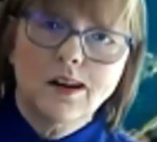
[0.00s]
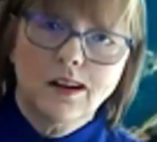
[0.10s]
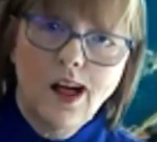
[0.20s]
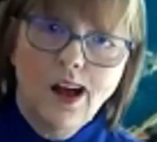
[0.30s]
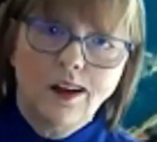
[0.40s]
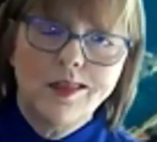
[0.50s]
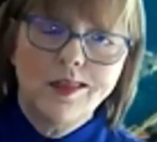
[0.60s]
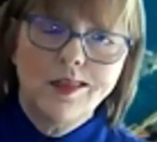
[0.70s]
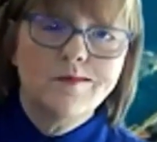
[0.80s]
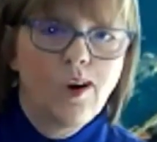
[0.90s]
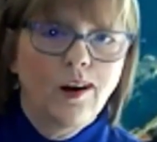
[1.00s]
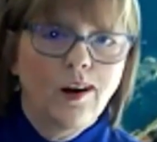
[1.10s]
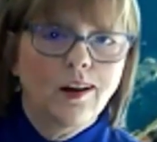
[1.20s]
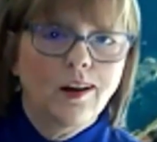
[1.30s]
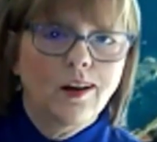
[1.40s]
o'clock in the
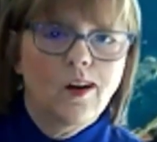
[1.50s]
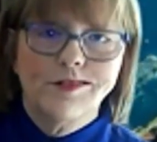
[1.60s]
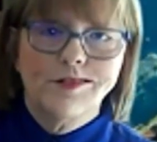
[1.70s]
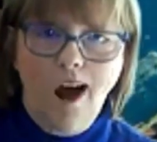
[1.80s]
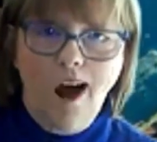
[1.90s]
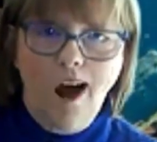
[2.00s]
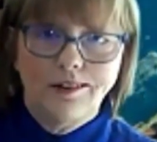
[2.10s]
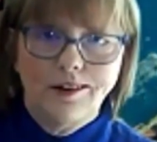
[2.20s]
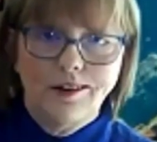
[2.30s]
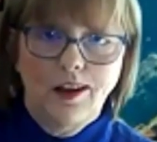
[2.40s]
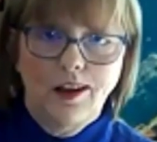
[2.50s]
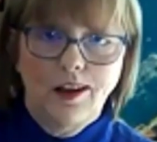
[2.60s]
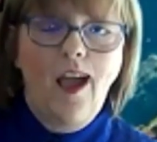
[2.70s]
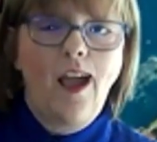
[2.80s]
morning on Friday,